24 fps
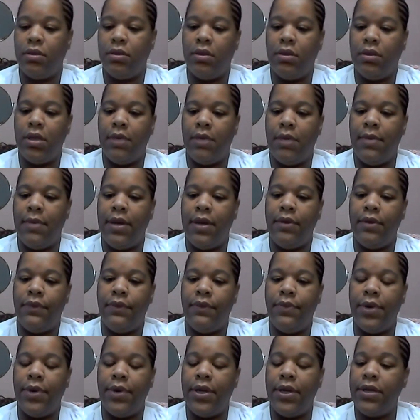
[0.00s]
the amount of
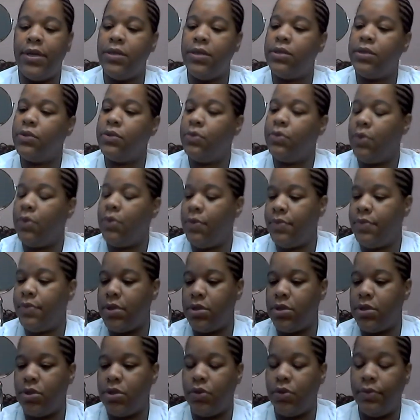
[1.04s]
braids won't
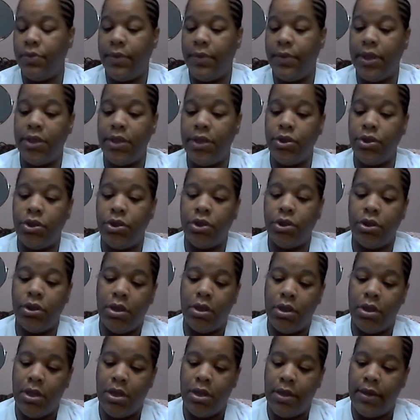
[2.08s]
be too much.
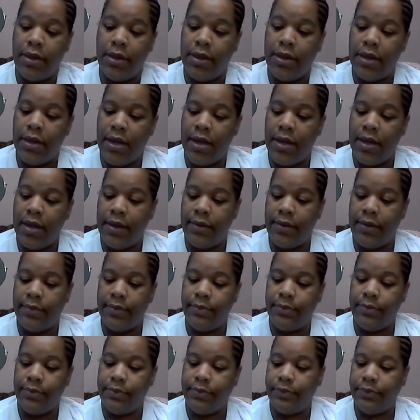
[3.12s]
So
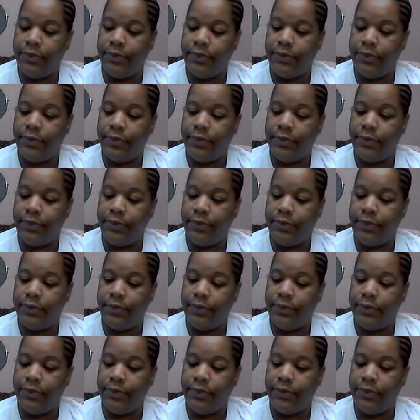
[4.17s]
I'm